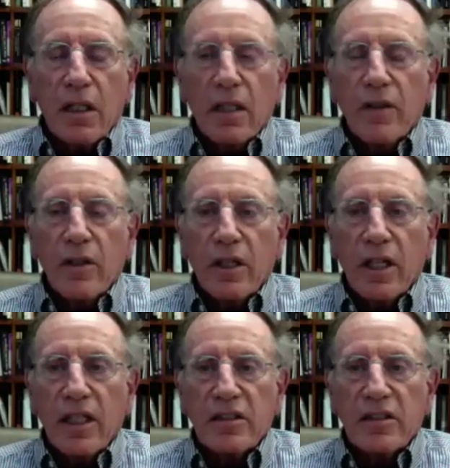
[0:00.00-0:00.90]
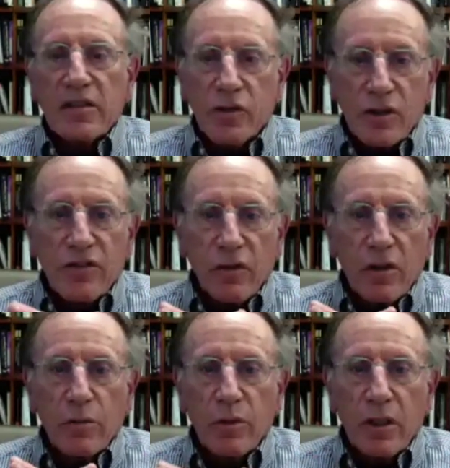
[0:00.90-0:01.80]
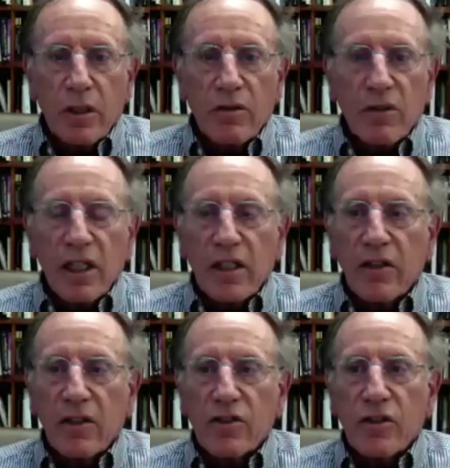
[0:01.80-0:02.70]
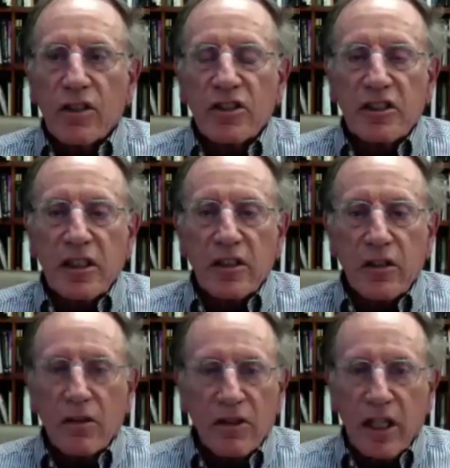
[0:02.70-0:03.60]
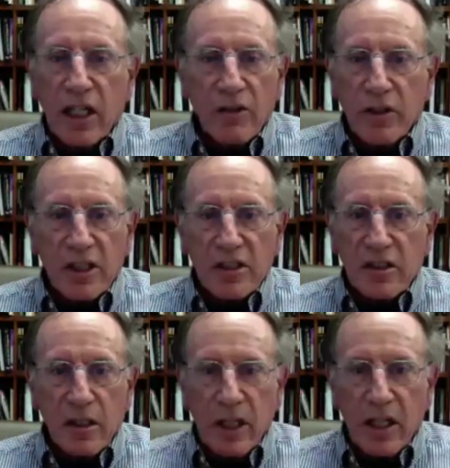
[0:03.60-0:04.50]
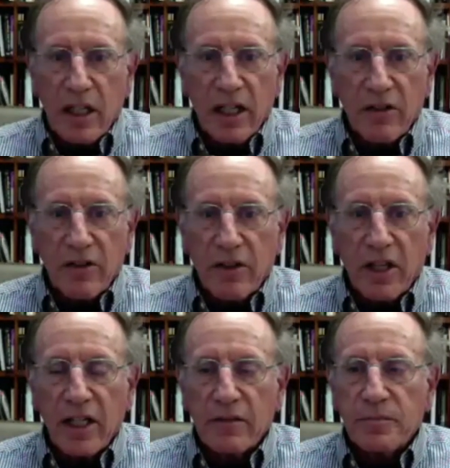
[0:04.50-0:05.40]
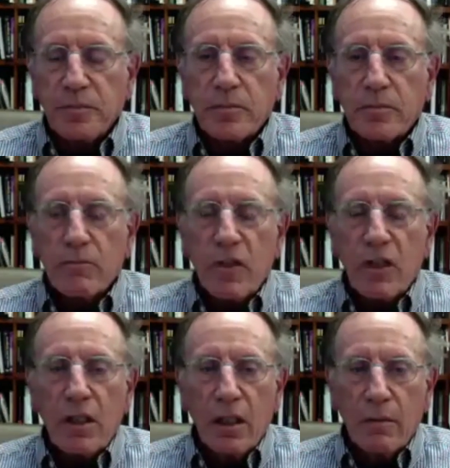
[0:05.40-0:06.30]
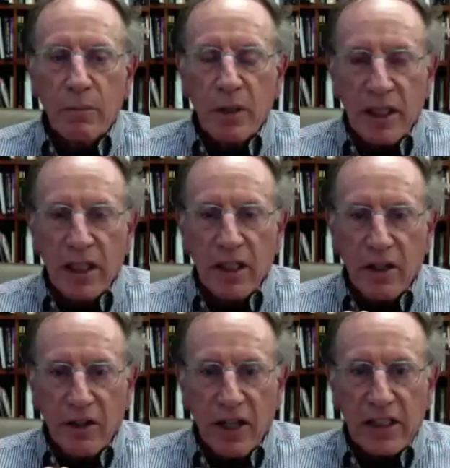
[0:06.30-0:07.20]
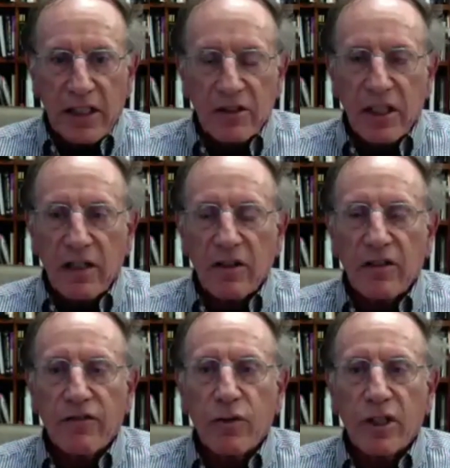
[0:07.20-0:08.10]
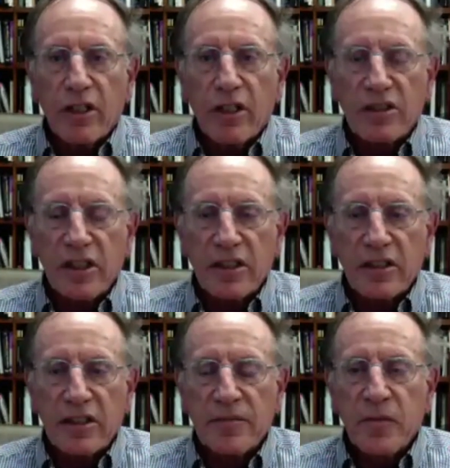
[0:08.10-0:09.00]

in the case of George Floyd, we know that the charge is second degree. I don't think it's going to be higher than that. But again, that could carry a 40-year sentence.